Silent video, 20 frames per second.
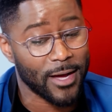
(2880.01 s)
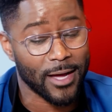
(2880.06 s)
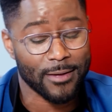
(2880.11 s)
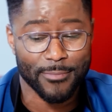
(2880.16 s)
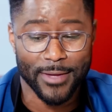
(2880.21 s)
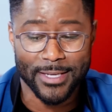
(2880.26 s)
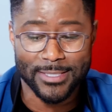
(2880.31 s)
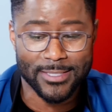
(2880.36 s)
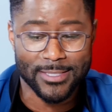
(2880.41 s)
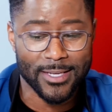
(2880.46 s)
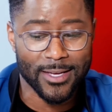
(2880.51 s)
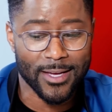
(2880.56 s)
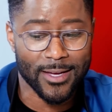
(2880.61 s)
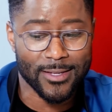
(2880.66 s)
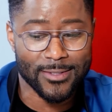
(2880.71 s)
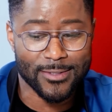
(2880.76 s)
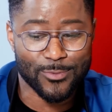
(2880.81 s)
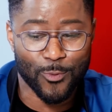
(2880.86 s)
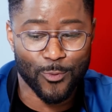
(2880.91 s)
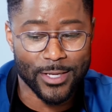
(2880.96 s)
my
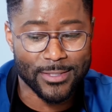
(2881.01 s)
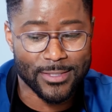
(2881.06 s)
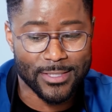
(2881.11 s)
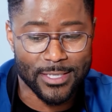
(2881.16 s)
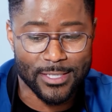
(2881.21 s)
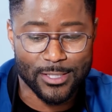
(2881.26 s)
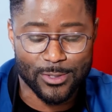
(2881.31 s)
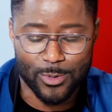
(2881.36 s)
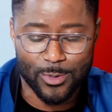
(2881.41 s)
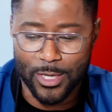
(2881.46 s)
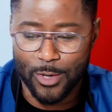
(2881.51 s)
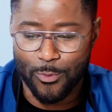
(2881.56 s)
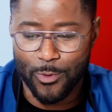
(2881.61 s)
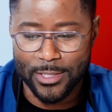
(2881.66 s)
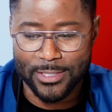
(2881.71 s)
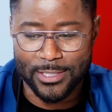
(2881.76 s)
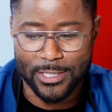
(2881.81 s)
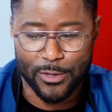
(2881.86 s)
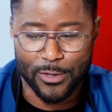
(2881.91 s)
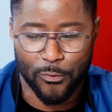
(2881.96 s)
sons, 163,
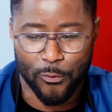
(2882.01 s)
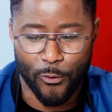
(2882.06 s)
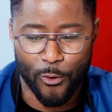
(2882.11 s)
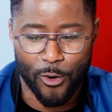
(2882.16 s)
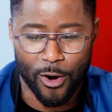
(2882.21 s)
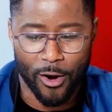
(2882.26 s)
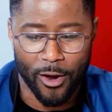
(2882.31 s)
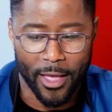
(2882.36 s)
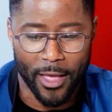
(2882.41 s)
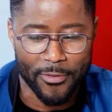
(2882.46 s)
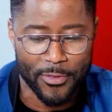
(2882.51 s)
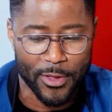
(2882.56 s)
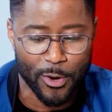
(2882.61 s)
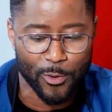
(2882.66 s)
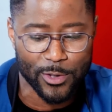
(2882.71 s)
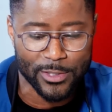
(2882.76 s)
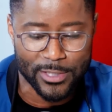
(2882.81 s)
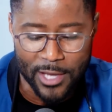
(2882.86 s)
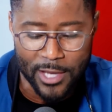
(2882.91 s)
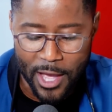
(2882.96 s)
164, there
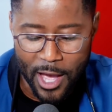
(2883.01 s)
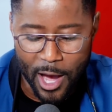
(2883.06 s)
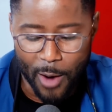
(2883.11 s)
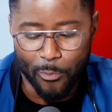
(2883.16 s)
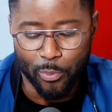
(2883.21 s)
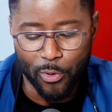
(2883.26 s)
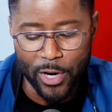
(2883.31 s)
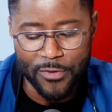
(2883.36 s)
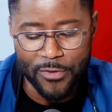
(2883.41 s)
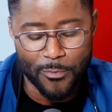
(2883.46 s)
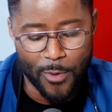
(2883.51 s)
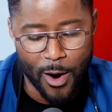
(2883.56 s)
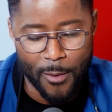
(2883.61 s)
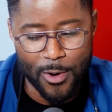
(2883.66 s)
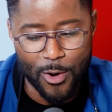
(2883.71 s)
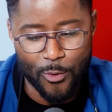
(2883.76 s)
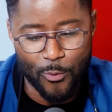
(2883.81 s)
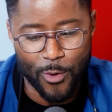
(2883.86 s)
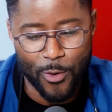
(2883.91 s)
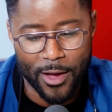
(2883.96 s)
was a brief
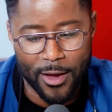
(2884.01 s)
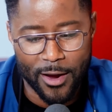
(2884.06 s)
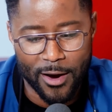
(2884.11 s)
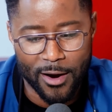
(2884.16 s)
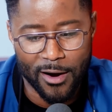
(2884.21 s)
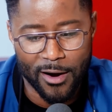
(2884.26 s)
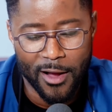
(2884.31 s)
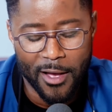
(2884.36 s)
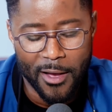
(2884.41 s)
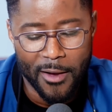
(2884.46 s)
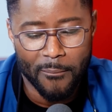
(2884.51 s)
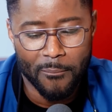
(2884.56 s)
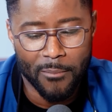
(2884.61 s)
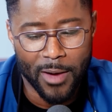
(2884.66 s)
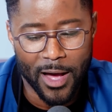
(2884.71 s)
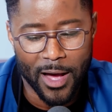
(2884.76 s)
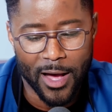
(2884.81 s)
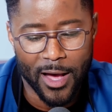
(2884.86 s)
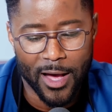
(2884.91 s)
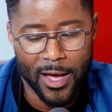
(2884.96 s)
moment where
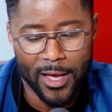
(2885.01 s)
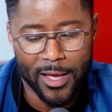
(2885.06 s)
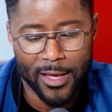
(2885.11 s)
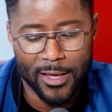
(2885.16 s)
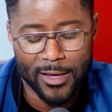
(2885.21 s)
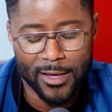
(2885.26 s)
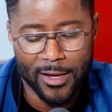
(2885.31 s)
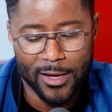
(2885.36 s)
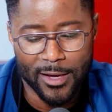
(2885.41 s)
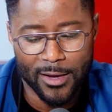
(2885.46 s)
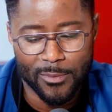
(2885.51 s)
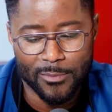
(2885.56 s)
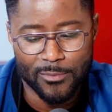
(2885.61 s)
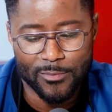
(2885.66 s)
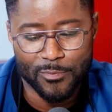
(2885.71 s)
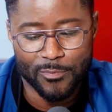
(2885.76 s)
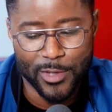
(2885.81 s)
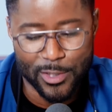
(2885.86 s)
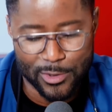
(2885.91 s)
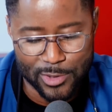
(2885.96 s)
my
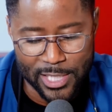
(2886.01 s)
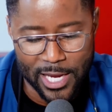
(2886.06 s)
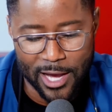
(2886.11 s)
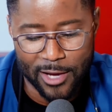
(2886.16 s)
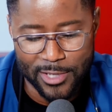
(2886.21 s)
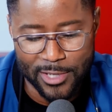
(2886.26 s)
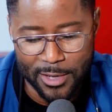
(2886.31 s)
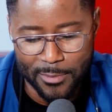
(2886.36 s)
middle child,